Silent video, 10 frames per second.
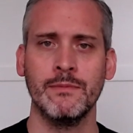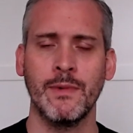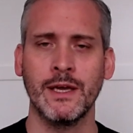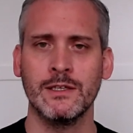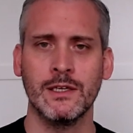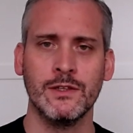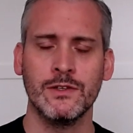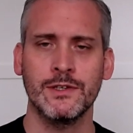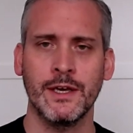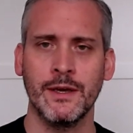
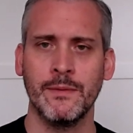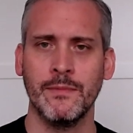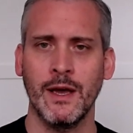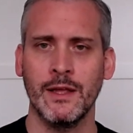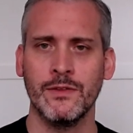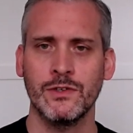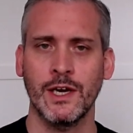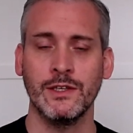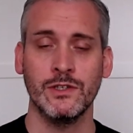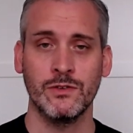maintenance and
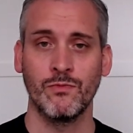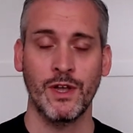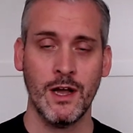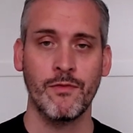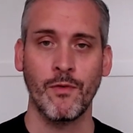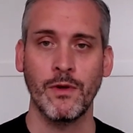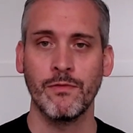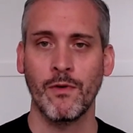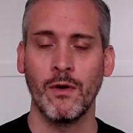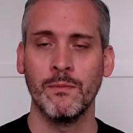changes and recovery
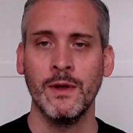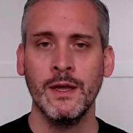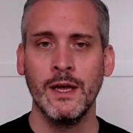from